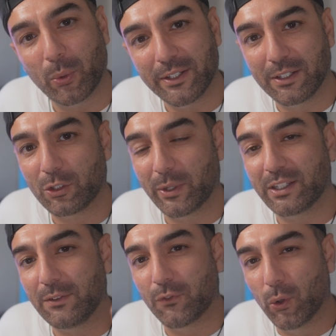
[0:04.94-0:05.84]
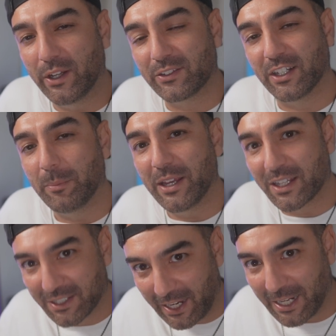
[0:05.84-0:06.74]
2024 is going to be a
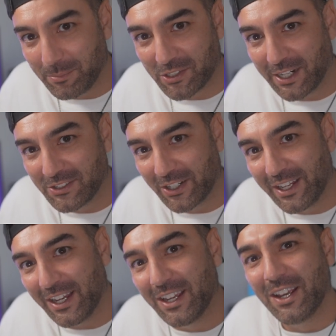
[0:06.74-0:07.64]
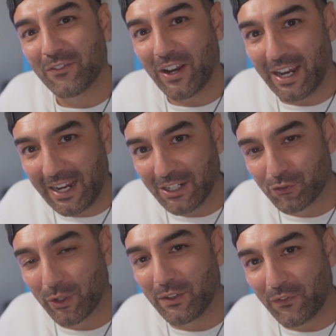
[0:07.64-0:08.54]
game-changing year for
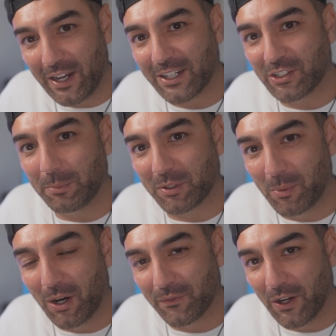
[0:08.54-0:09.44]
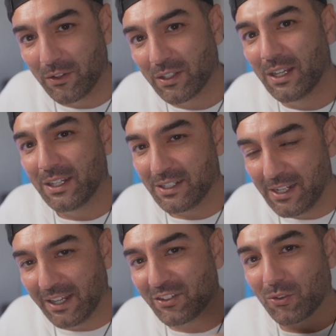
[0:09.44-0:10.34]
Android flagship smartphones. Yes,